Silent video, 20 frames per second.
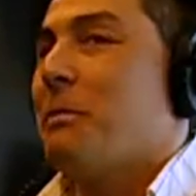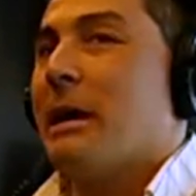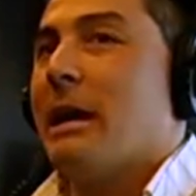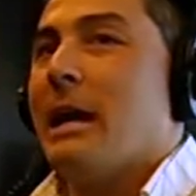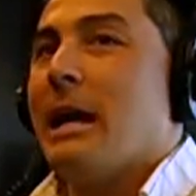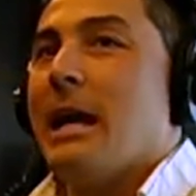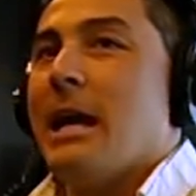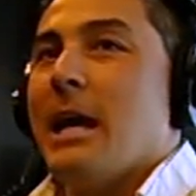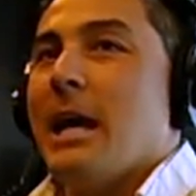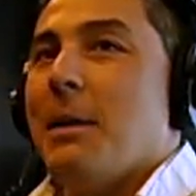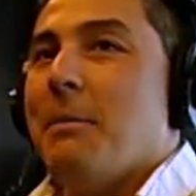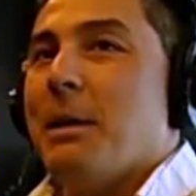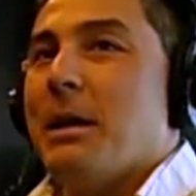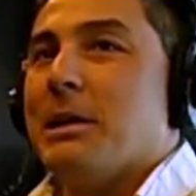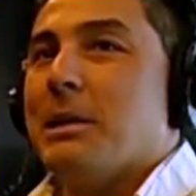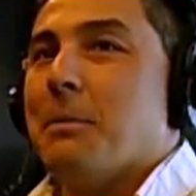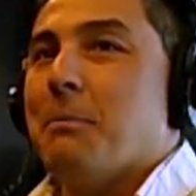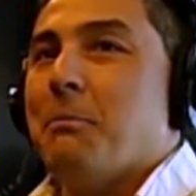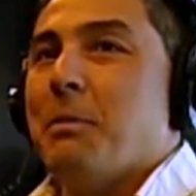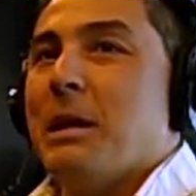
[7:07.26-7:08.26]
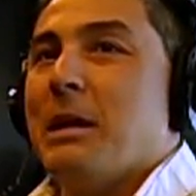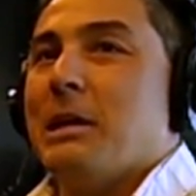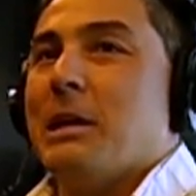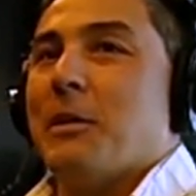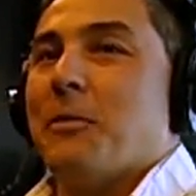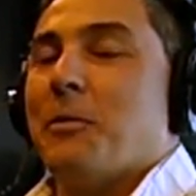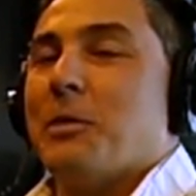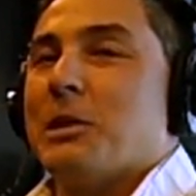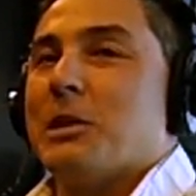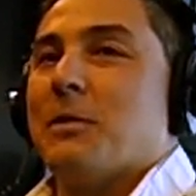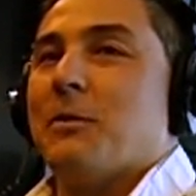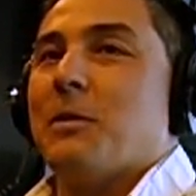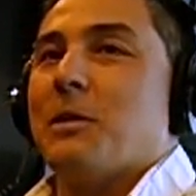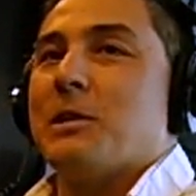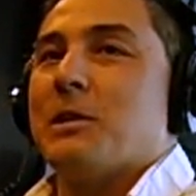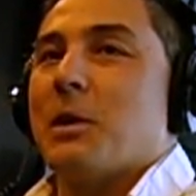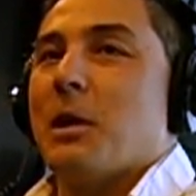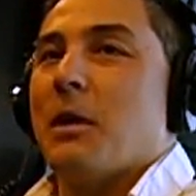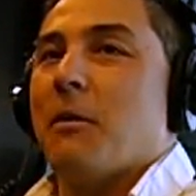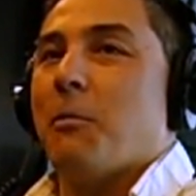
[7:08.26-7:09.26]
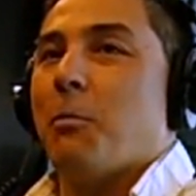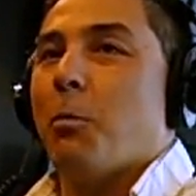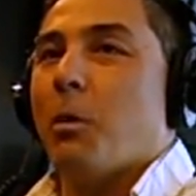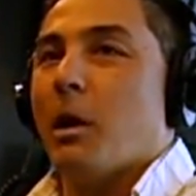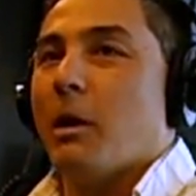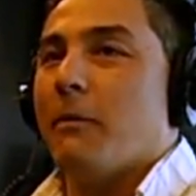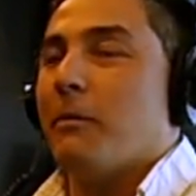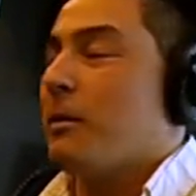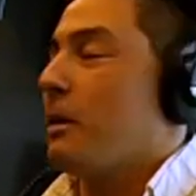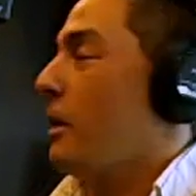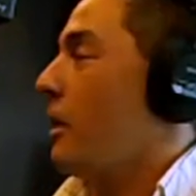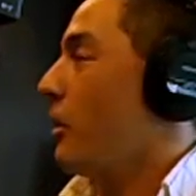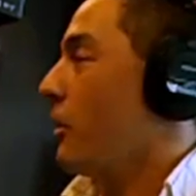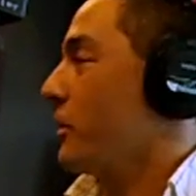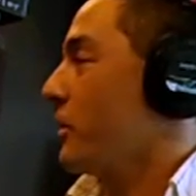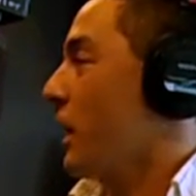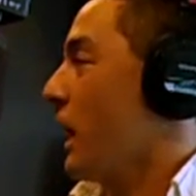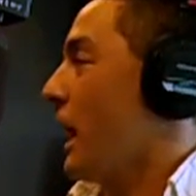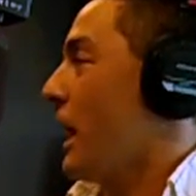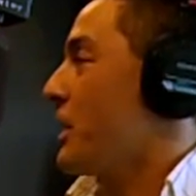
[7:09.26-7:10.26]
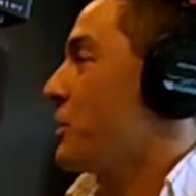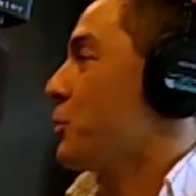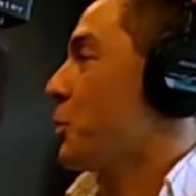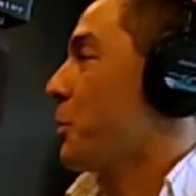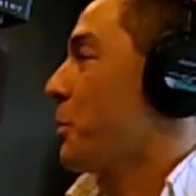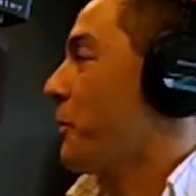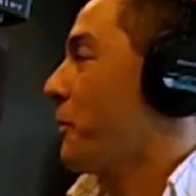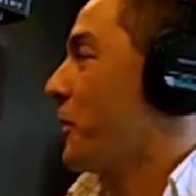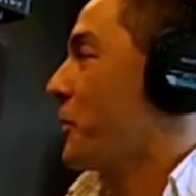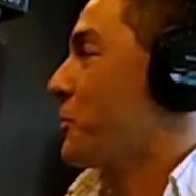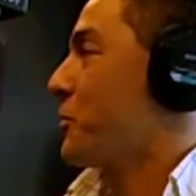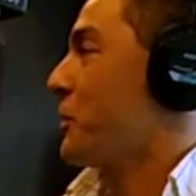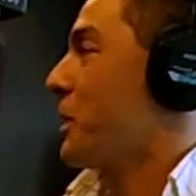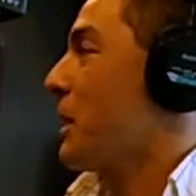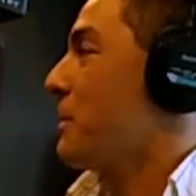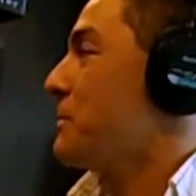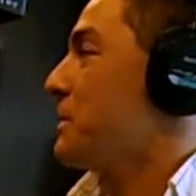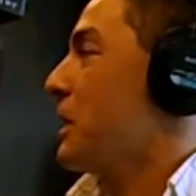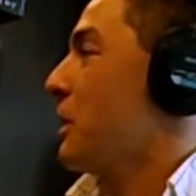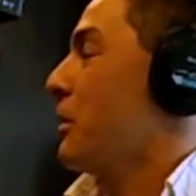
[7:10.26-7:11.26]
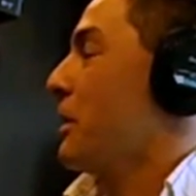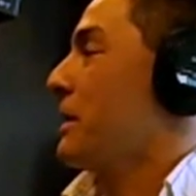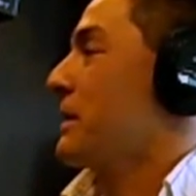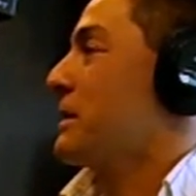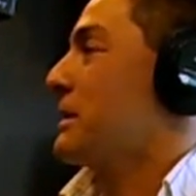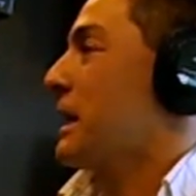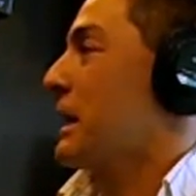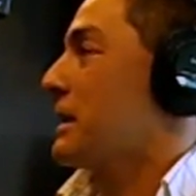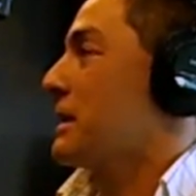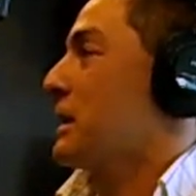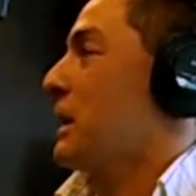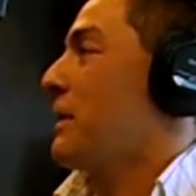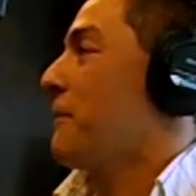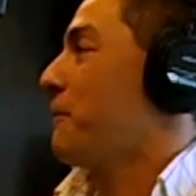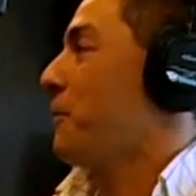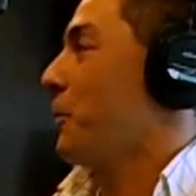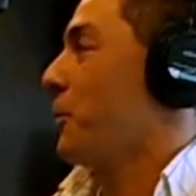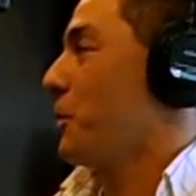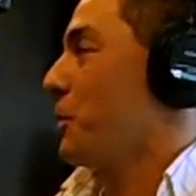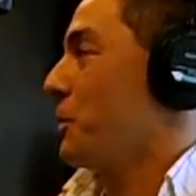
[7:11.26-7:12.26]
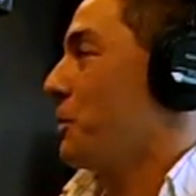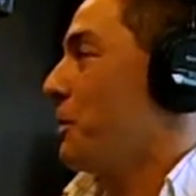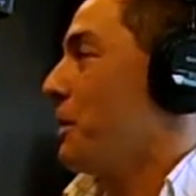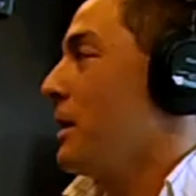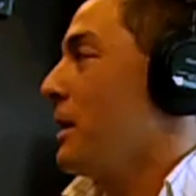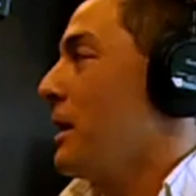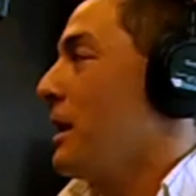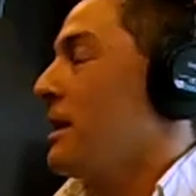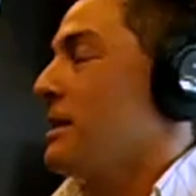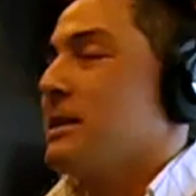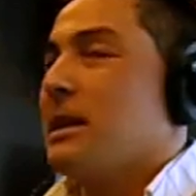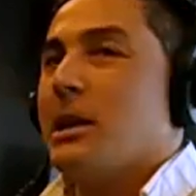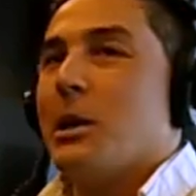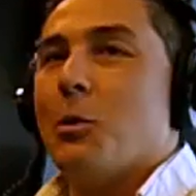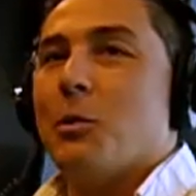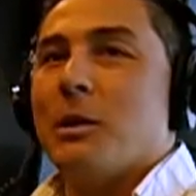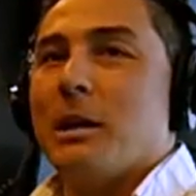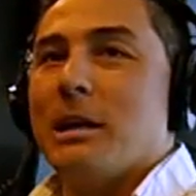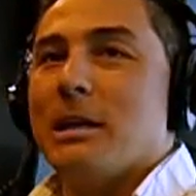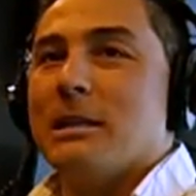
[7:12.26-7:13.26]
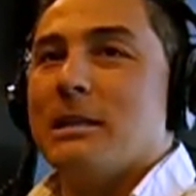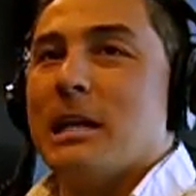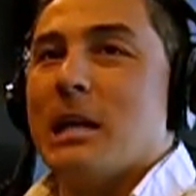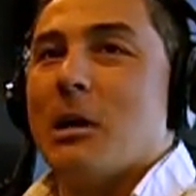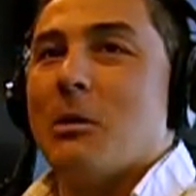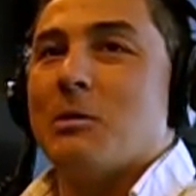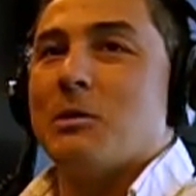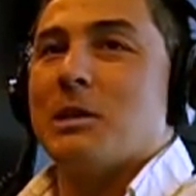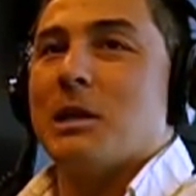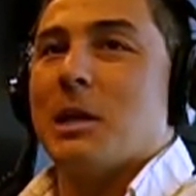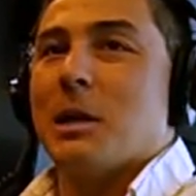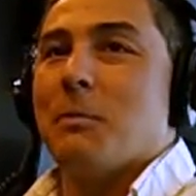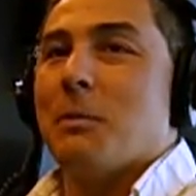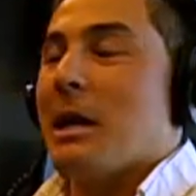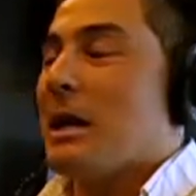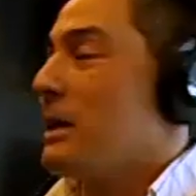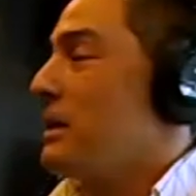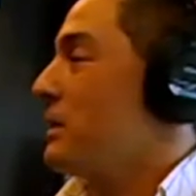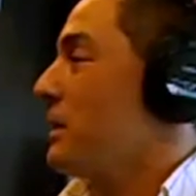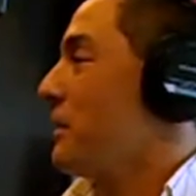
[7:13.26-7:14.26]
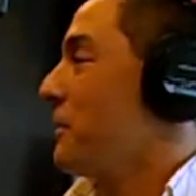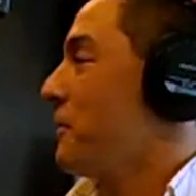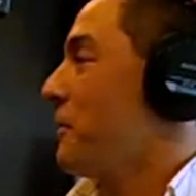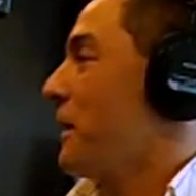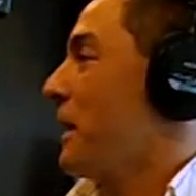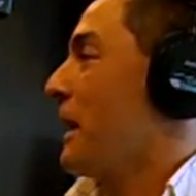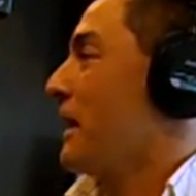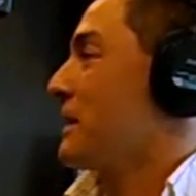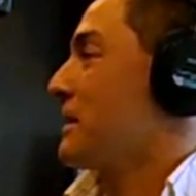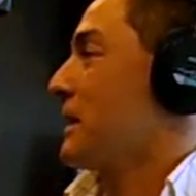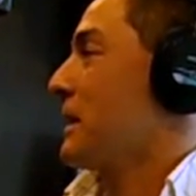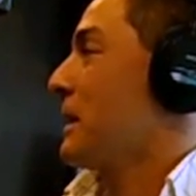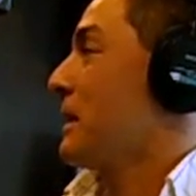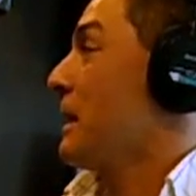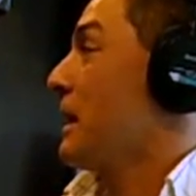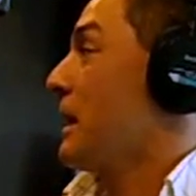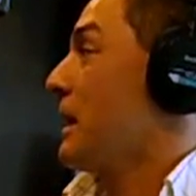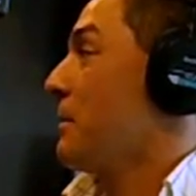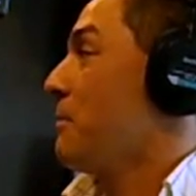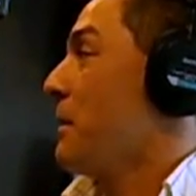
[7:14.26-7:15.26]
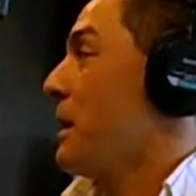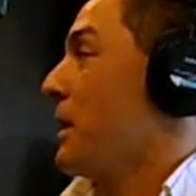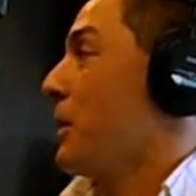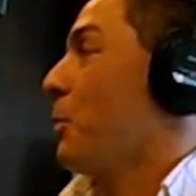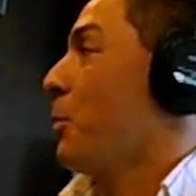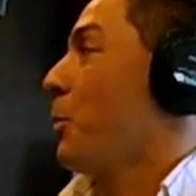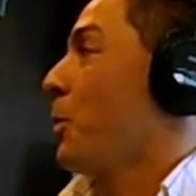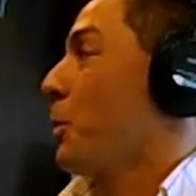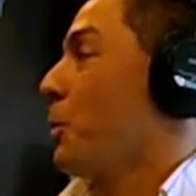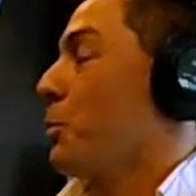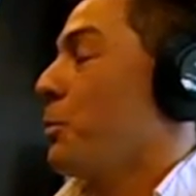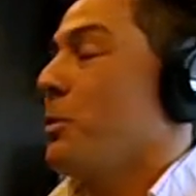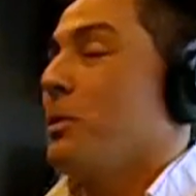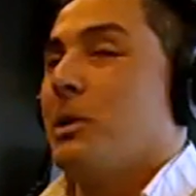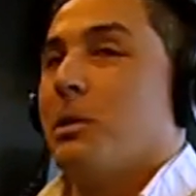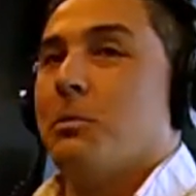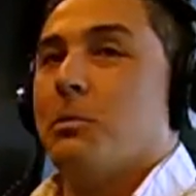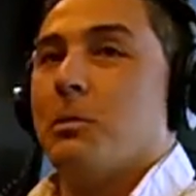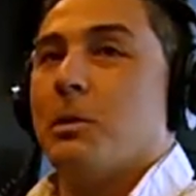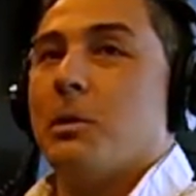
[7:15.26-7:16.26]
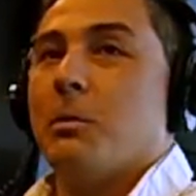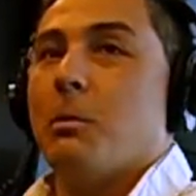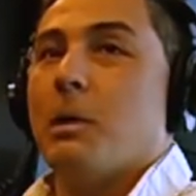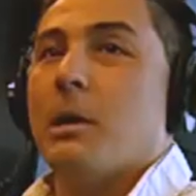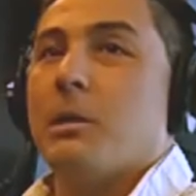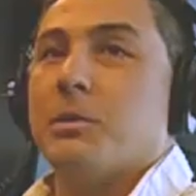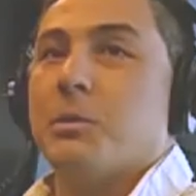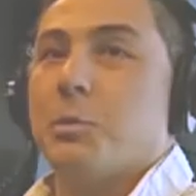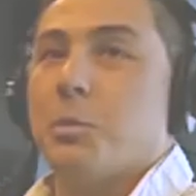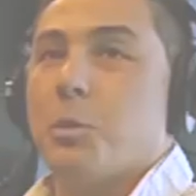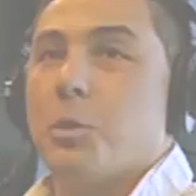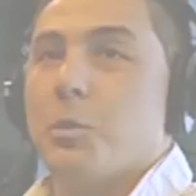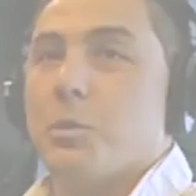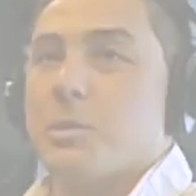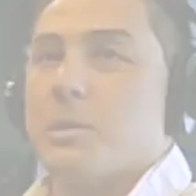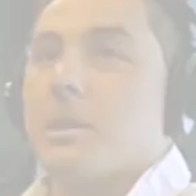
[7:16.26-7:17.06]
But it makes a big difference if one of our guys or a professional comes out and sets it up for you, because they know the ins and outs. They can make it done fast and they can make it work really, really well to your